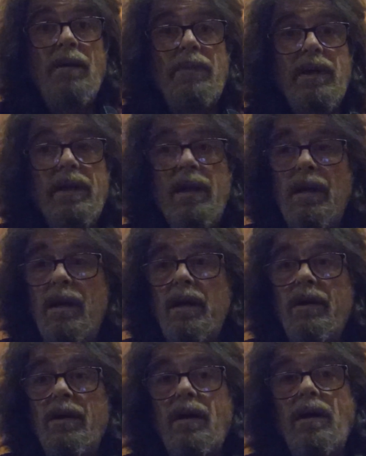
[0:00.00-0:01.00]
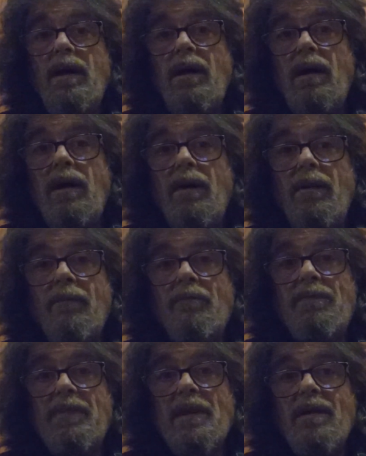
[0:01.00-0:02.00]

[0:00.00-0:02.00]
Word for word: But um,